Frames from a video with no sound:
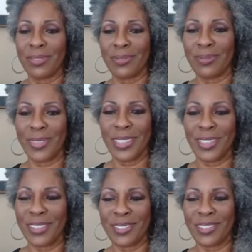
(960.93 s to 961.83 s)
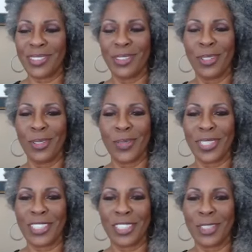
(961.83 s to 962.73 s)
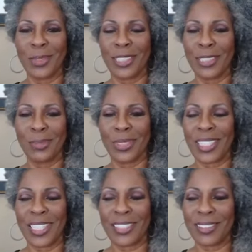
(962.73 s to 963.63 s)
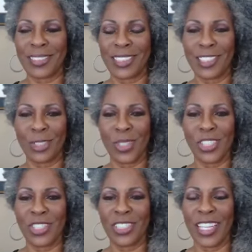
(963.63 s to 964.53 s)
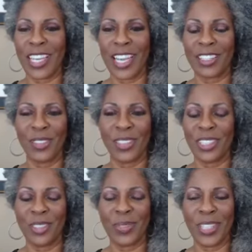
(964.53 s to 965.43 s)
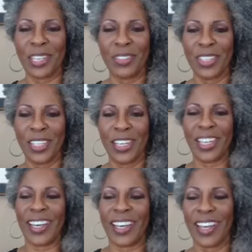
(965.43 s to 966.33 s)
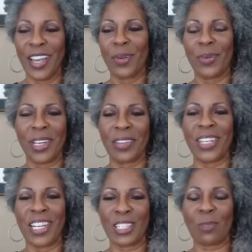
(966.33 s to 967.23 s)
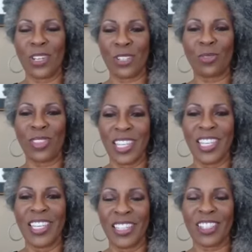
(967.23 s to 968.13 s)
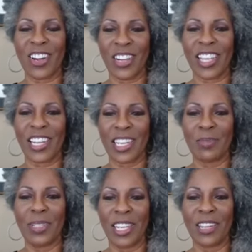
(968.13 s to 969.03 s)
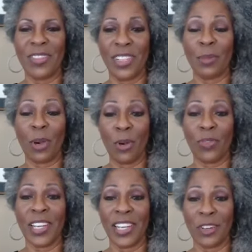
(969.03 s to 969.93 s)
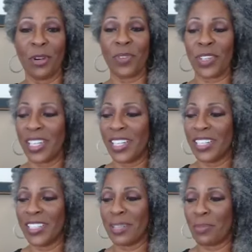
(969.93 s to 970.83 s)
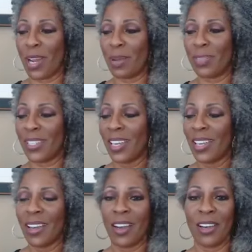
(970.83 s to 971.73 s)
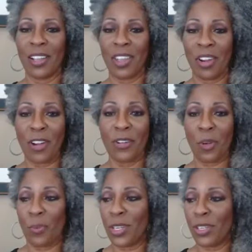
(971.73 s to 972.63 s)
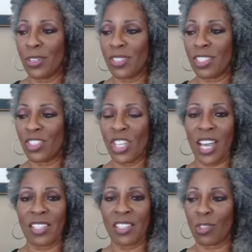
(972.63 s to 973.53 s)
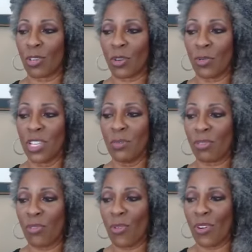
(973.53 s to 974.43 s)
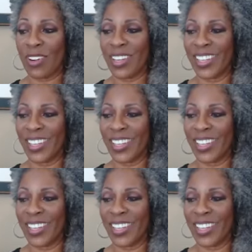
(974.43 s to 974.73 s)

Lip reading: wonder who's gonna want to deal with them with that situation they got going on. Whatever that special thing is R. Kelly been giving them over and over again that probably there are no pills, shots, or creams for.